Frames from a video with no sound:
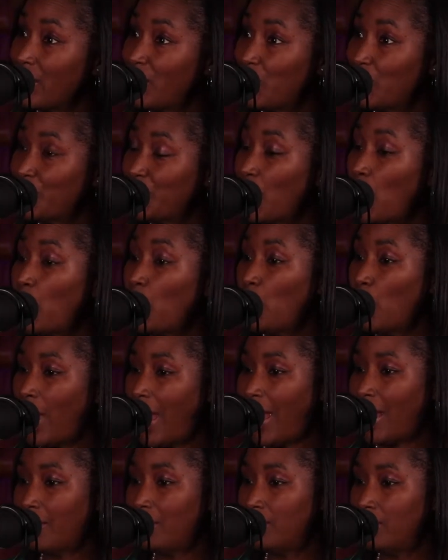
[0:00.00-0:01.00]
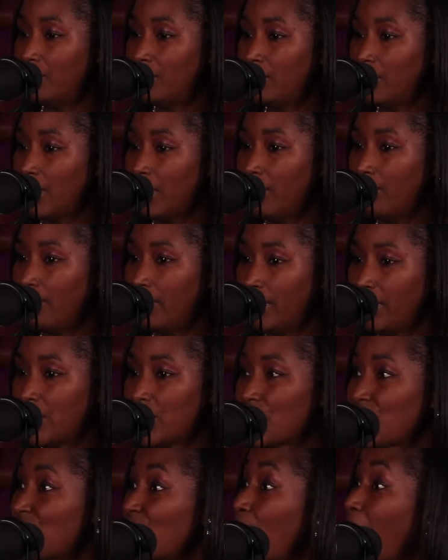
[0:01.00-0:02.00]
of,
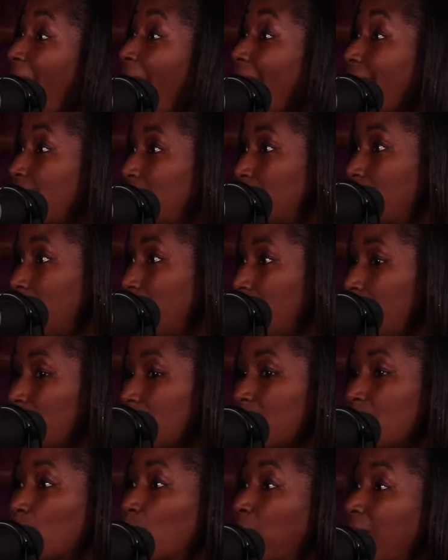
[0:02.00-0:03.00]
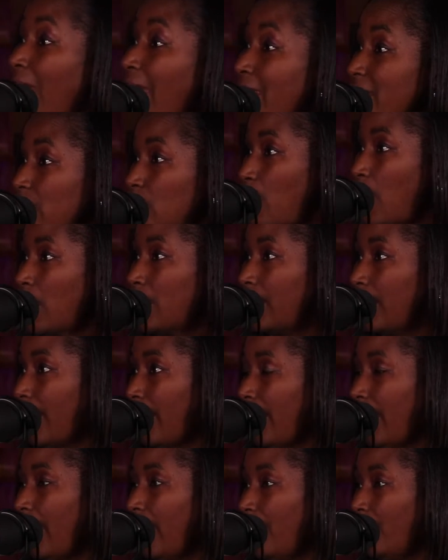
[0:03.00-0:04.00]
this is a bias here. This is a blind spot that
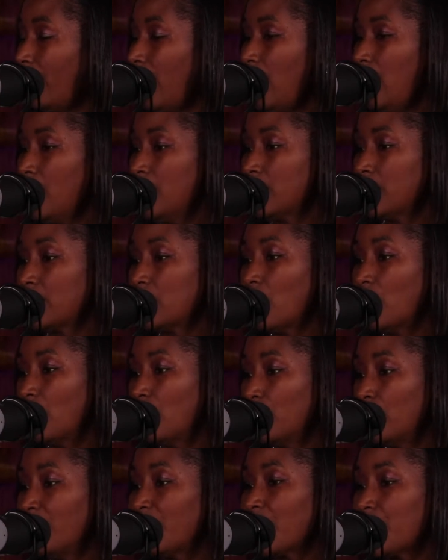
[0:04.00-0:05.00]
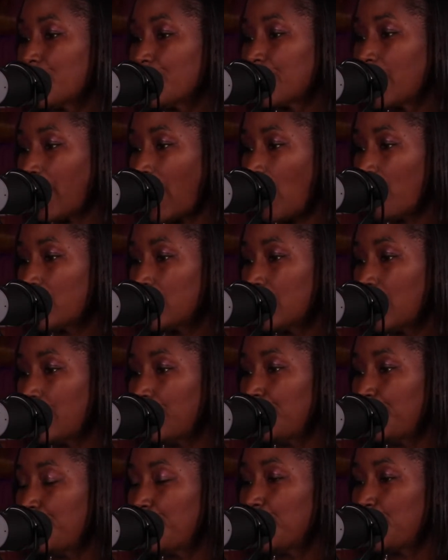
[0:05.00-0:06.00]
I have. So the first thing I would say
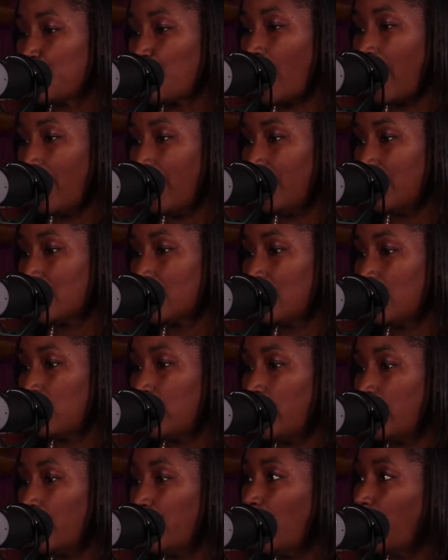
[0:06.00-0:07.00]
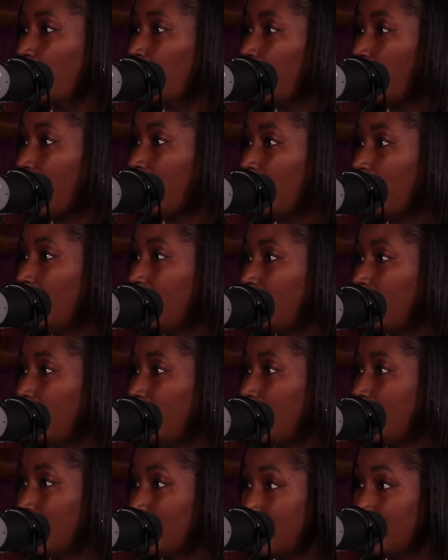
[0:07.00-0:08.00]
to do the training so that people know that
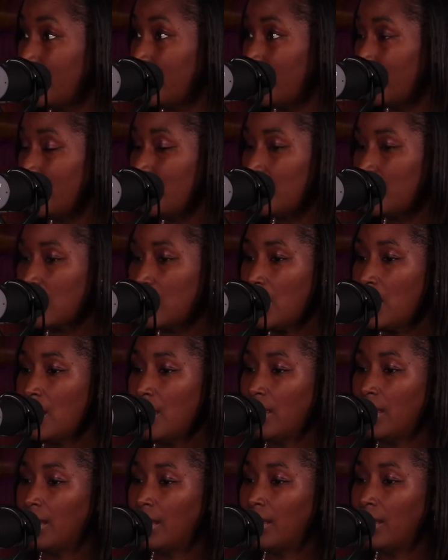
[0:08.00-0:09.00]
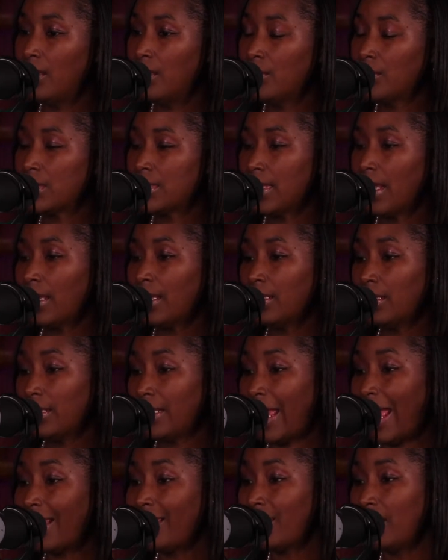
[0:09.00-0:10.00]
it exists.
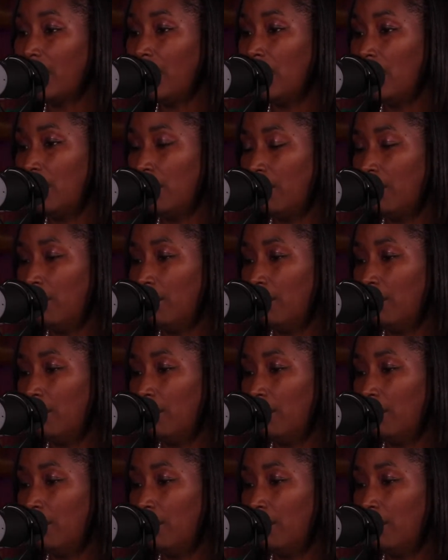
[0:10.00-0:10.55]
Secondly, I think,